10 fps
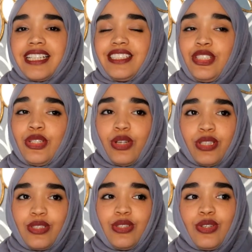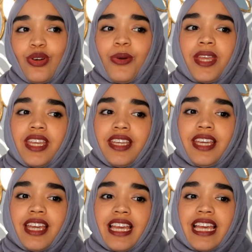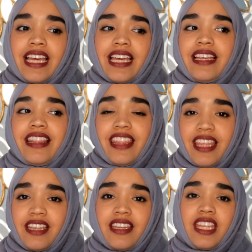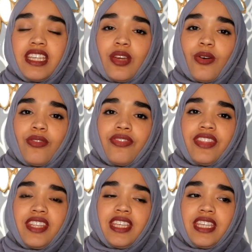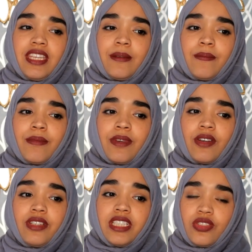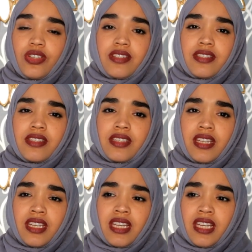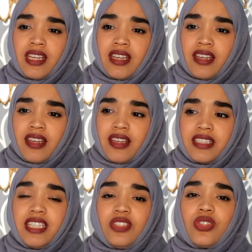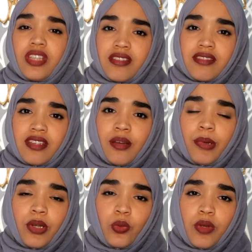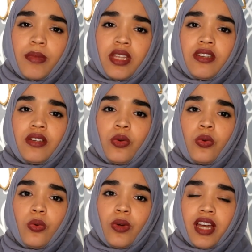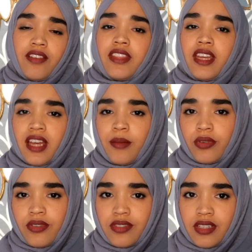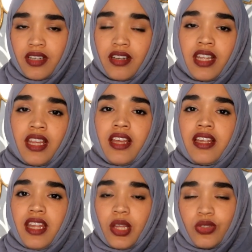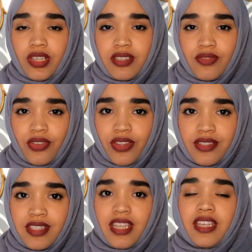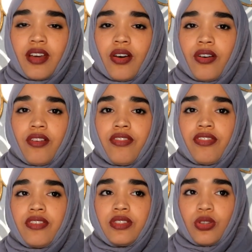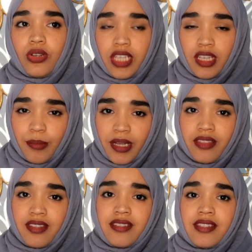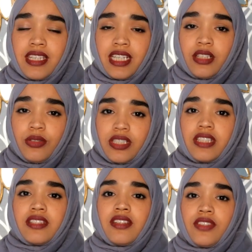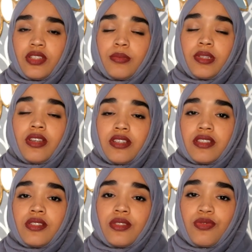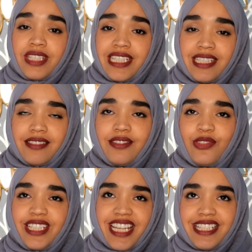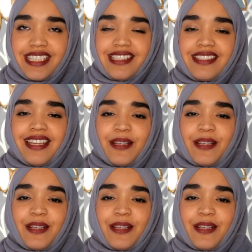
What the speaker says: Not knowing then any of the religious teachings upon women who have their eyebrows done. Now, just for the sake of talking about this and including it in the video, because it was really related.